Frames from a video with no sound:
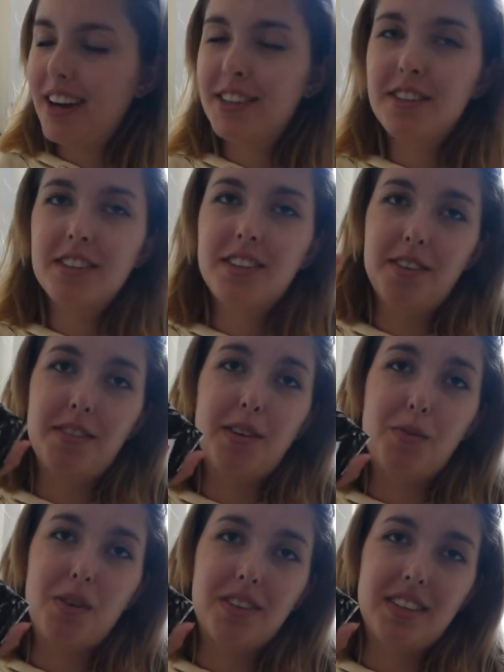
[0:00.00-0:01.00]
I just don't
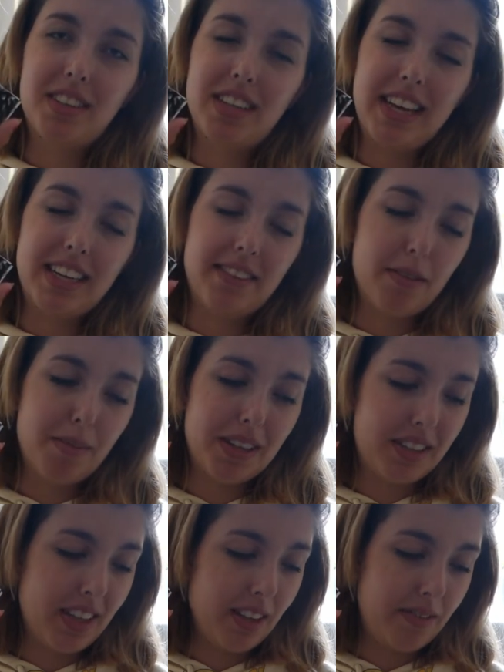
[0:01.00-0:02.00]
know what to say for
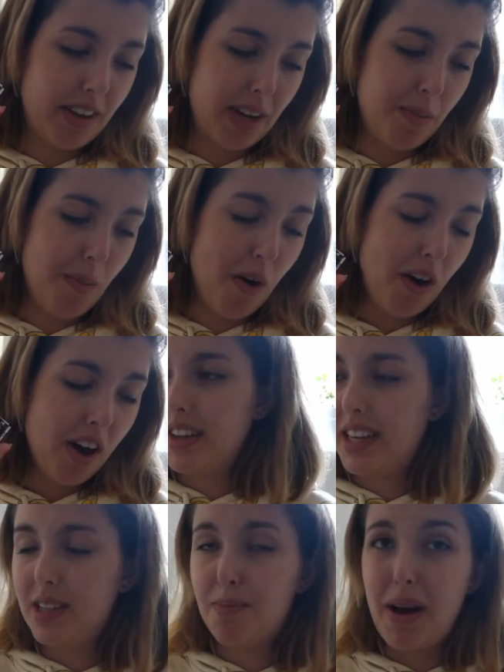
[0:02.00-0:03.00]
myself anymore.
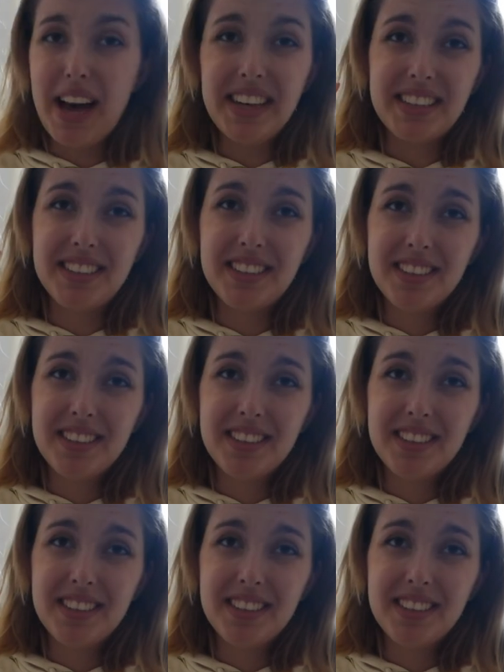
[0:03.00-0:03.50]
It's bad.